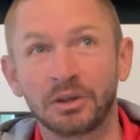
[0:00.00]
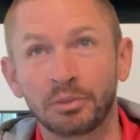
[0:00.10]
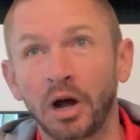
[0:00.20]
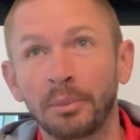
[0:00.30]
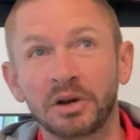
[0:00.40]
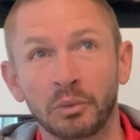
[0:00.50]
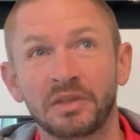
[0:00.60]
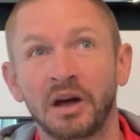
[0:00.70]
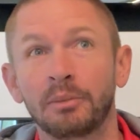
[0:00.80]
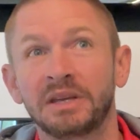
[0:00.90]
property
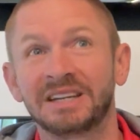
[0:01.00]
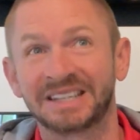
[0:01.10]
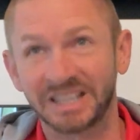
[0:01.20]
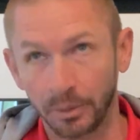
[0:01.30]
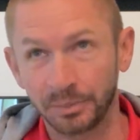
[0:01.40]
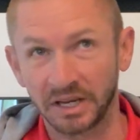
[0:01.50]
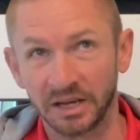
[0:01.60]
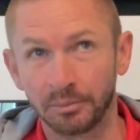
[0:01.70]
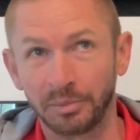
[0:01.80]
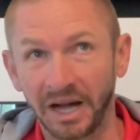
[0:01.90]
without being
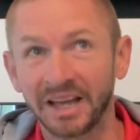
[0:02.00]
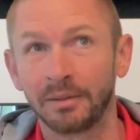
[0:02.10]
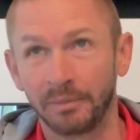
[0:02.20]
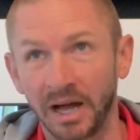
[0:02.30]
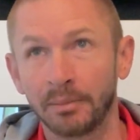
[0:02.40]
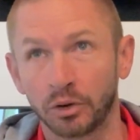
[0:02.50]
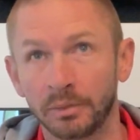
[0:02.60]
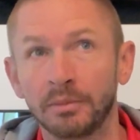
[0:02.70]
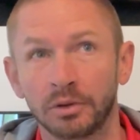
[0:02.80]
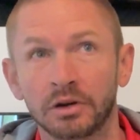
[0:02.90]
accompanied by a MIBOR
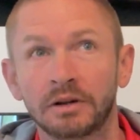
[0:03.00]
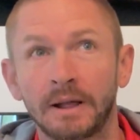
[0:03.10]
member.